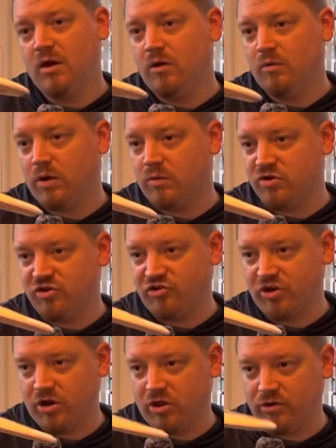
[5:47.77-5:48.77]
where we're just
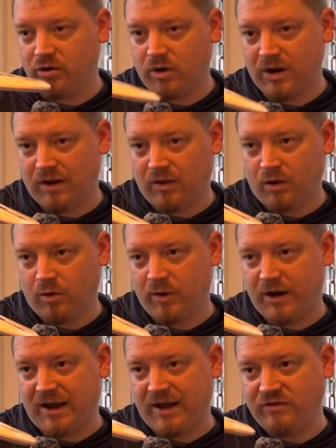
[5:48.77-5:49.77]
going to throw it on a little bit
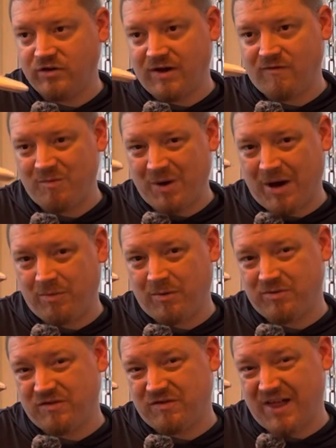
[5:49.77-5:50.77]
of hyzer, have it pop
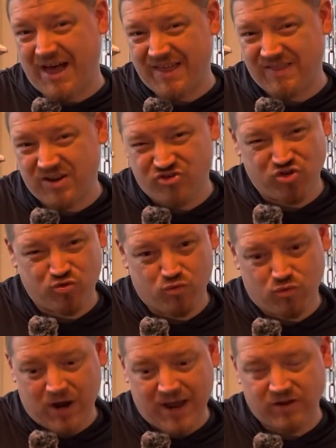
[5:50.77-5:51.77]
up to flat, and then just
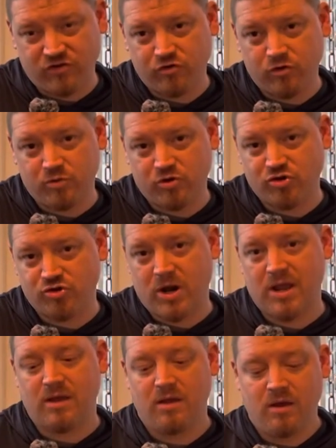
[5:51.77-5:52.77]
ride super
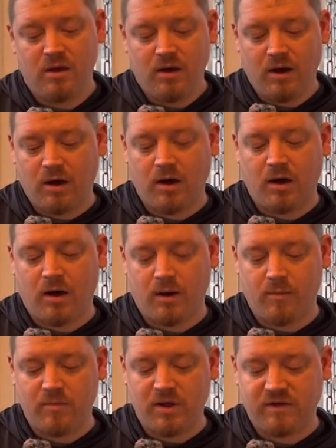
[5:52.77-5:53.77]
straight.
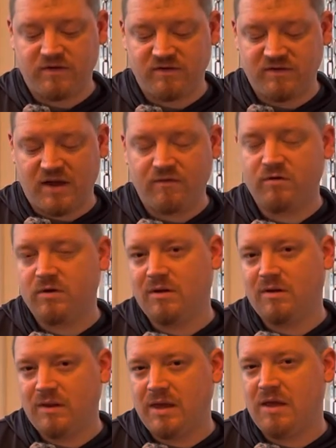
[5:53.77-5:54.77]
It's
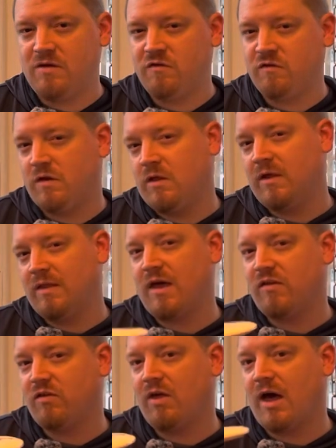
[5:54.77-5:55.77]
definitely filling
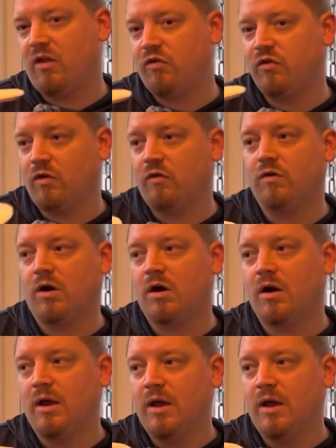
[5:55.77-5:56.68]
that slot so far.